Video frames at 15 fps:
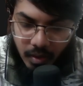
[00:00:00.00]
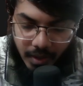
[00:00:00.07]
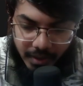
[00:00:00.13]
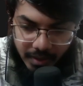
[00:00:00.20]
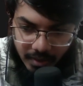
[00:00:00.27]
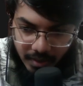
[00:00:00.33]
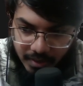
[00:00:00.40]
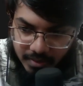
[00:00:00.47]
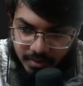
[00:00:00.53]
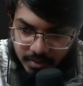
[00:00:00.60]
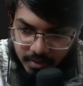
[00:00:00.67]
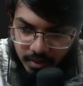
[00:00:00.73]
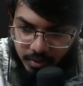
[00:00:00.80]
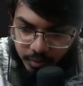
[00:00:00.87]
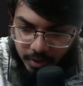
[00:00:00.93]
right, let's
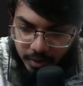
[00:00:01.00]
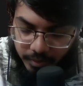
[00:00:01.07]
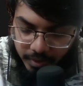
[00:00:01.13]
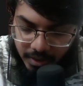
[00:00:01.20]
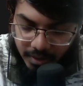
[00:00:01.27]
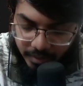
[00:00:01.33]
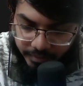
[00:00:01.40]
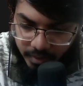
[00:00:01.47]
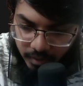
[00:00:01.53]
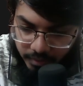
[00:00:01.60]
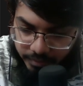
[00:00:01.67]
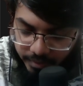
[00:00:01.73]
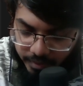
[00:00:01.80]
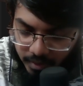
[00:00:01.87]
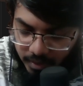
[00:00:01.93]
start where we left off.
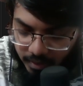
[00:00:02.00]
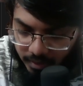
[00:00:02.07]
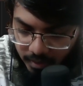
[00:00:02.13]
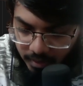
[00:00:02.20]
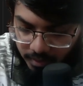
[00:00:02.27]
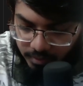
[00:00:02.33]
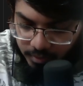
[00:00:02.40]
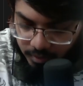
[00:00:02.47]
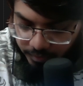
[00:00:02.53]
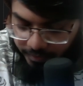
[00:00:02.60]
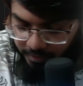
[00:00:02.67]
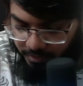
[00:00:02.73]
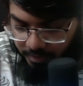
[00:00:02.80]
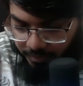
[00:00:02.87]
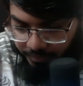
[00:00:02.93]
So
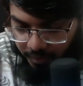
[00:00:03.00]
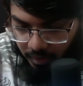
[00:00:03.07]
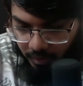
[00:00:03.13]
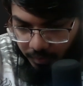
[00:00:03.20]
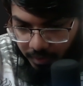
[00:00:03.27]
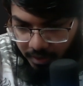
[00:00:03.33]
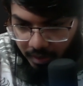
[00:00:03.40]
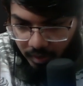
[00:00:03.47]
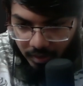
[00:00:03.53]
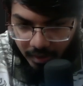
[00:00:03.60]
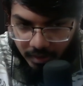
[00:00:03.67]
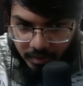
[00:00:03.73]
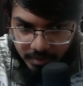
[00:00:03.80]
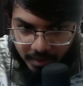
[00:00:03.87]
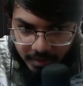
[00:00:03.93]
first of all, what I'd like
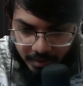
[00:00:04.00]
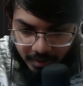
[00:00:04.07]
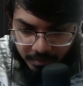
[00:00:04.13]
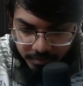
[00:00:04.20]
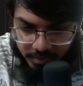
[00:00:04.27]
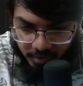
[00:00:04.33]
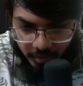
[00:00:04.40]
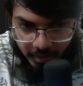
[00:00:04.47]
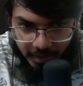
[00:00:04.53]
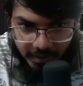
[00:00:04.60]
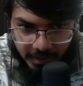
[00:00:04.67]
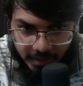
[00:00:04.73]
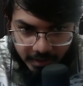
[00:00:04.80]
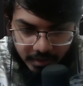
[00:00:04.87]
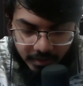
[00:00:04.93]
to say that I'm sorry
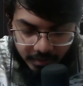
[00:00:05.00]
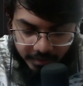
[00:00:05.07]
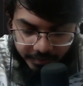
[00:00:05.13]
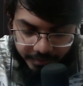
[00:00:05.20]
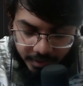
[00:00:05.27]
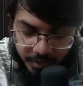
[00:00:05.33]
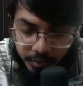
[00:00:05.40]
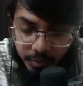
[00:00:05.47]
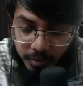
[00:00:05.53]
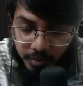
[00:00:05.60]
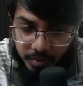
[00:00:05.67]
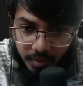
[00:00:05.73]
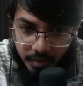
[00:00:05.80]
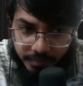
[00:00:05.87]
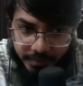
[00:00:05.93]
that the view
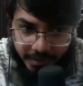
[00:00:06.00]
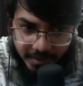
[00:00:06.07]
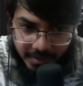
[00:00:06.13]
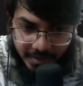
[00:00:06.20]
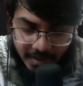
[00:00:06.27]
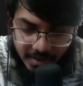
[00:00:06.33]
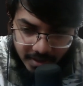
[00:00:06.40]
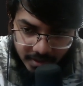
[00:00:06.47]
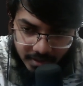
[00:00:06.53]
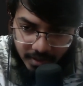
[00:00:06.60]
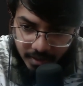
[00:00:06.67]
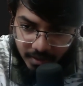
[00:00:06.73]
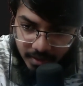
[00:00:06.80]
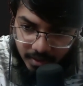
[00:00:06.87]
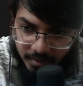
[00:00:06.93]
of the extension
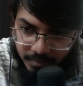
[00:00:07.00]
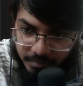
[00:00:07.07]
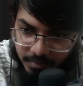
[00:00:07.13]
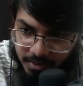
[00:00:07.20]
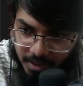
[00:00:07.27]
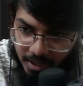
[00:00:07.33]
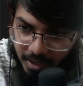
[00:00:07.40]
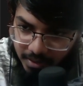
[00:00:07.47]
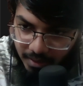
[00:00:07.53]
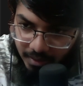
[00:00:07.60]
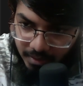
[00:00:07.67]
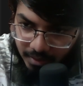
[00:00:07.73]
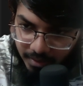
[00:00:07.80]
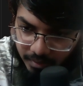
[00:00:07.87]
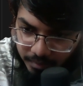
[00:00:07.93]
and the chat in
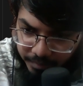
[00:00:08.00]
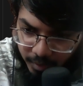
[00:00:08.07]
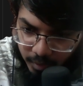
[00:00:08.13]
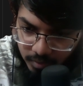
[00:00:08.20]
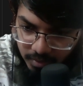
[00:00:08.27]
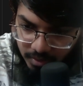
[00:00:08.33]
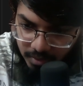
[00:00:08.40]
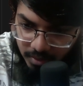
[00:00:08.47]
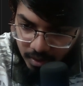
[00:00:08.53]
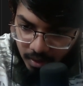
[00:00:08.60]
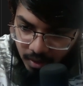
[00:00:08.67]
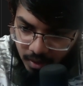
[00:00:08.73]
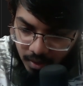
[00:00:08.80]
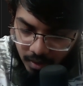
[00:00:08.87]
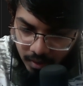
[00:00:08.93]
the composer
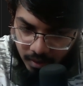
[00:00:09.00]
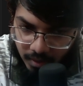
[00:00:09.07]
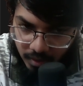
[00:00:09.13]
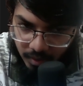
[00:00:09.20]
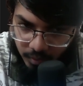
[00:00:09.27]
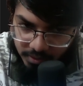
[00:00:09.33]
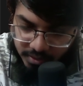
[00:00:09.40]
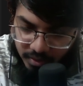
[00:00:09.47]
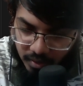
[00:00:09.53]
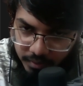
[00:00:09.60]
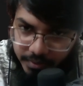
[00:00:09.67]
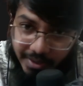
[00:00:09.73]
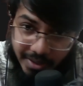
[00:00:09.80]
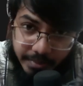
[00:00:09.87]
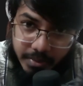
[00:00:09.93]
was not
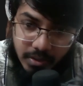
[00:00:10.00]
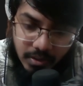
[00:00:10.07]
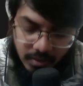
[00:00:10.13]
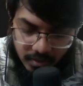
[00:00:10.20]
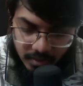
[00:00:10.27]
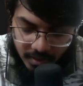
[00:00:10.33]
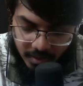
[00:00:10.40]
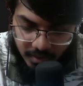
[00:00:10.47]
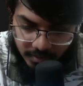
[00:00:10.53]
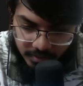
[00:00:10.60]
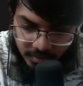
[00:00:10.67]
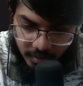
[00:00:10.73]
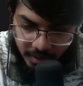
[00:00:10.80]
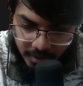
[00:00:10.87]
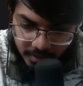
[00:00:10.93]
visible.
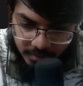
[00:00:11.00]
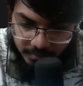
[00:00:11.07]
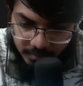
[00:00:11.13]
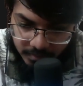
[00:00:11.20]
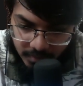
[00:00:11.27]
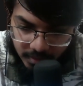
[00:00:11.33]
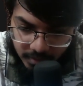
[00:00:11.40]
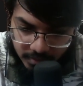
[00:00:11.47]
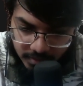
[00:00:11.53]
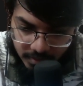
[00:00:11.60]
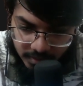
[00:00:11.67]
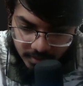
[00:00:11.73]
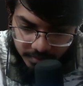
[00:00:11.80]
So I just